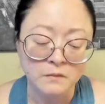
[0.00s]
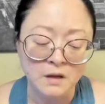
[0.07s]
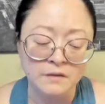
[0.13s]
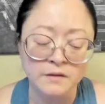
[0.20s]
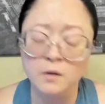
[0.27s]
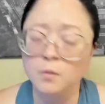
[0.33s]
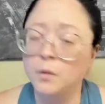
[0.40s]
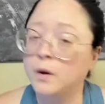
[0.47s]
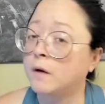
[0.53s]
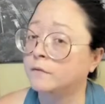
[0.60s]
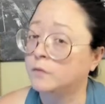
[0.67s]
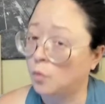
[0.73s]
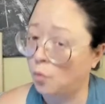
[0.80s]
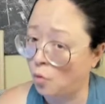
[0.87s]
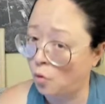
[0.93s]
Then he went off
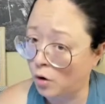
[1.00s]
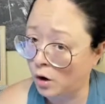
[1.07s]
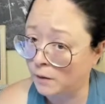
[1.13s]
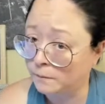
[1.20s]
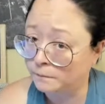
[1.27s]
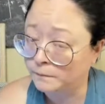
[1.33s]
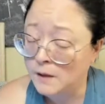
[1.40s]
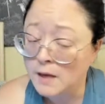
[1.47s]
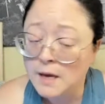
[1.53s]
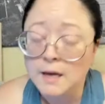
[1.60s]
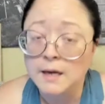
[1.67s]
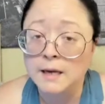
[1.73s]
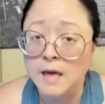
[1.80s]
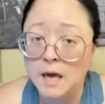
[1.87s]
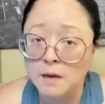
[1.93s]
to war.
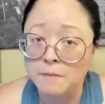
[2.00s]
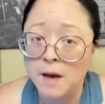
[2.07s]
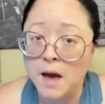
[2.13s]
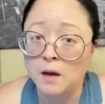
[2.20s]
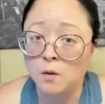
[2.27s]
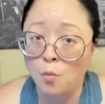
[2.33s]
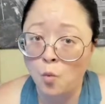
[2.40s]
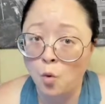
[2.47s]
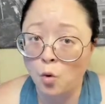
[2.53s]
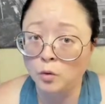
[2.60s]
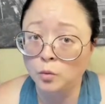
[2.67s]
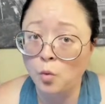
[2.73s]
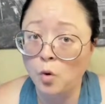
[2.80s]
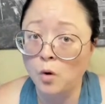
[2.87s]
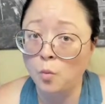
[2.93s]
He came back in
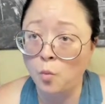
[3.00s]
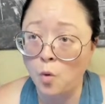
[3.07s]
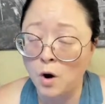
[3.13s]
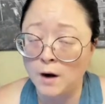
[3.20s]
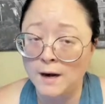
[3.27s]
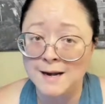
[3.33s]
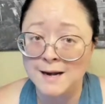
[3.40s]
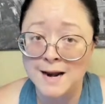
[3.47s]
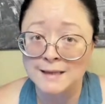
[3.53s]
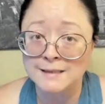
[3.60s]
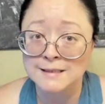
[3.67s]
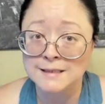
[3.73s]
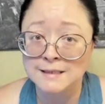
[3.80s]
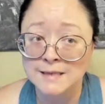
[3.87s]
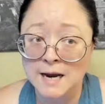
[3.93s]
World War One in
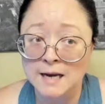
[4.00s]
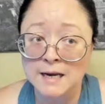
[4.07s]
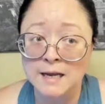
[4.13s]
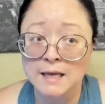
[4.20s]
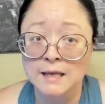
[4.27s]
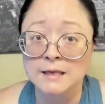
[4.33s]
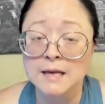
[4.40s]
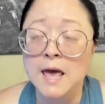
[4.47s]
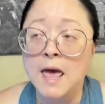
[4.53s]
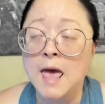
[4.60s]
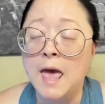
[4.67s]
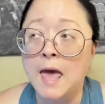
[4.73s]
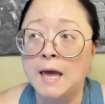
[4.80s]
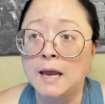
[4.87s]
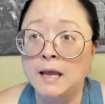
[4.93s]
1919,
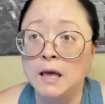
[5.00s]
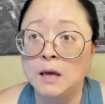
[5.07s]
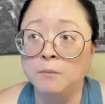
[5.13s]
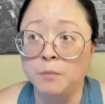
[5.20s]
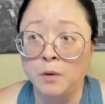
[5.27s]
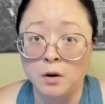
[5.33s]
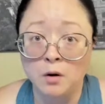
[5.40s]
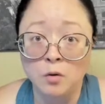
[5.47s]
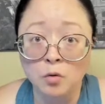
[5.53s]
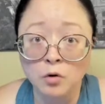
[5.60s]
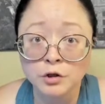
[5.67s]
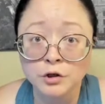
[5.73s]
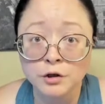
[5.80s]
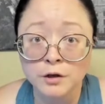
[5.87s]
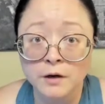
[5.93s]
and he bought an orchard.